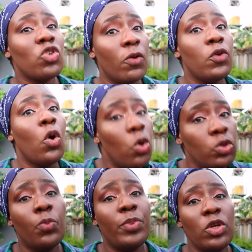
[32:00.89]
shove your
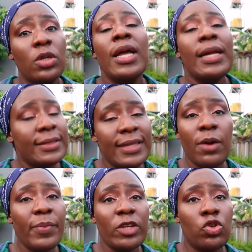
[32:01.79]
own opinion
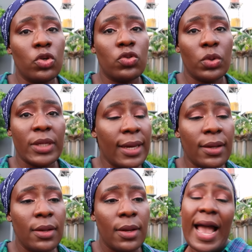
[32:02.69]
down my throat, okay?